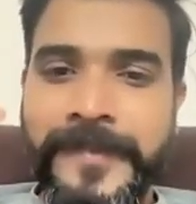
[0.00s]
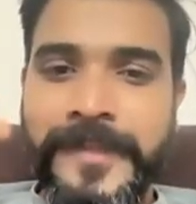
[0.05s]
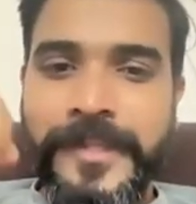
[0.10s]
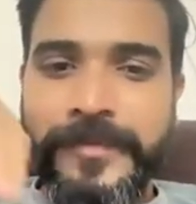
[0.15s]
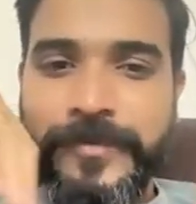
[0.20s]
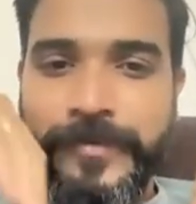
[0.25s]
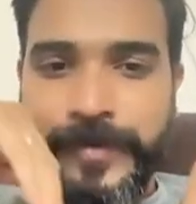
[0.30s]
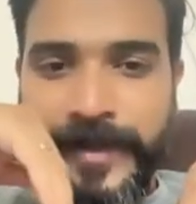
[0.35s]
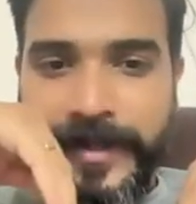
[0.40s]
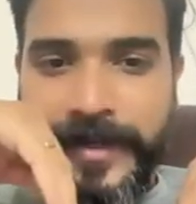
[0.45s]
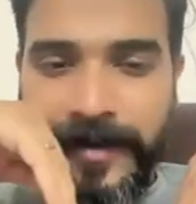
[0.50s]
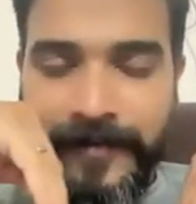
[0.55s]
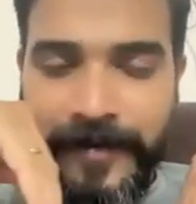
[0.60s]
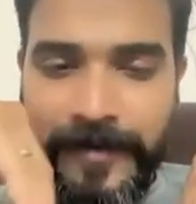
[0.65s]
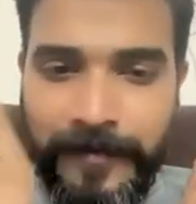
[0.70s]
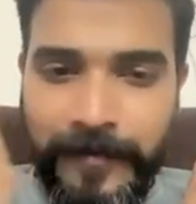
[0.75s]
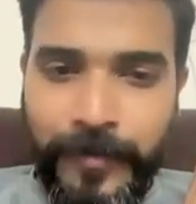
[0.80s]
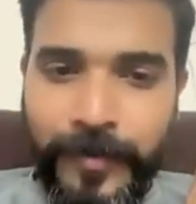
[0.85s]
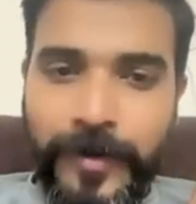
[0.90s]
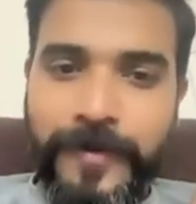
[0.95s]
So we cover
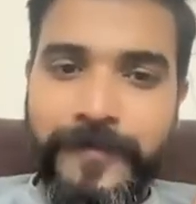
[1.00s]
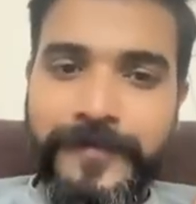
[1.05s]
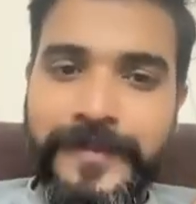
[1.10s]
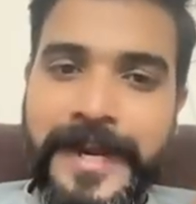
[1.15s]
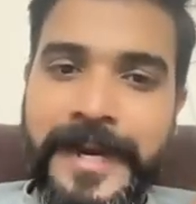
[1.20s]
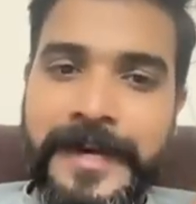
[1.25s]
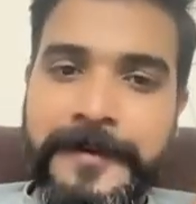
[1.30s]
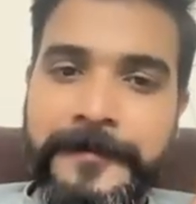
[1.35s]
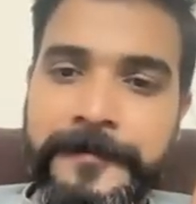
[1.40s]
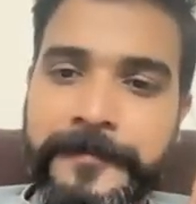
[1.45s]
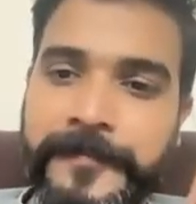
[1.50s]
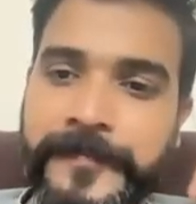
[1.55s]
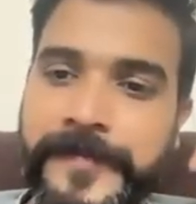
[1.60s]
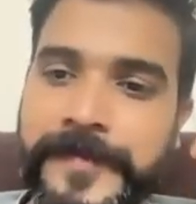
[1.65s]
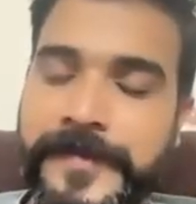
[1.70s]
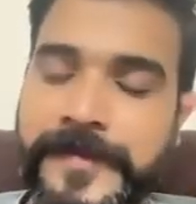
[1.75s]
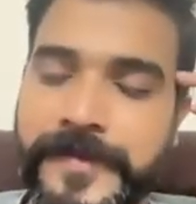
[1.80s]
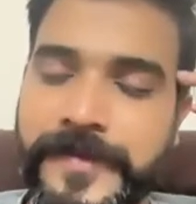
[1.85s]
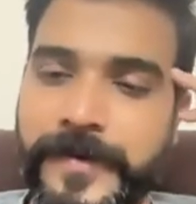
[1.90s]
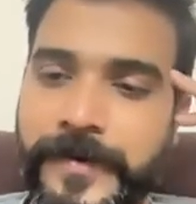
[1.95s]
more of that.
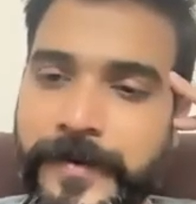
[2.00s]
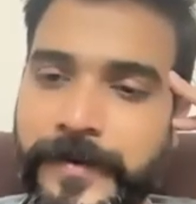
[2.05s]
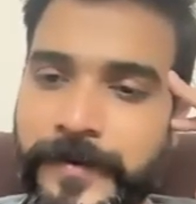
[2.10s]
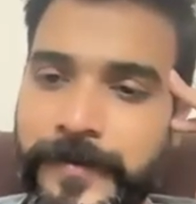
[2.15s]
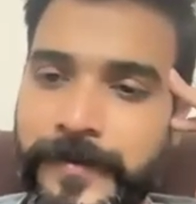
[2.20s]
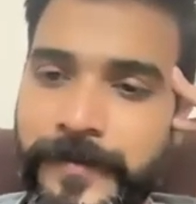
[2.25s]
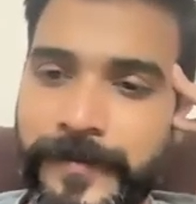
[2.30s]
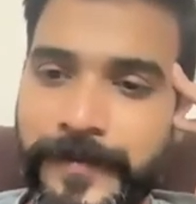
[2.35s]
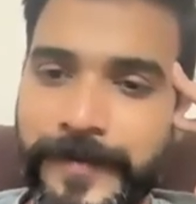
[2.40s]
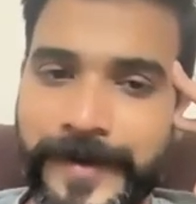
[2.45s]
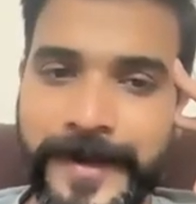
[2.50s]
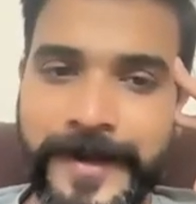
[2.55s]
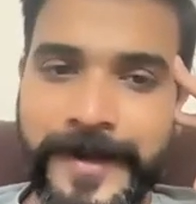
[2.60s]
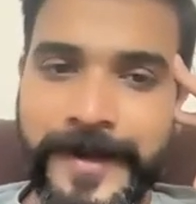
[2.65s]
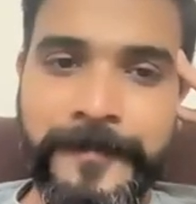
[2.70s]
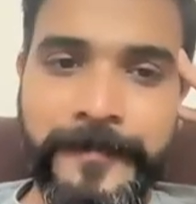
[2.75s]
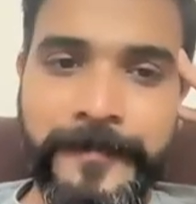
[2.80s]
So yeah.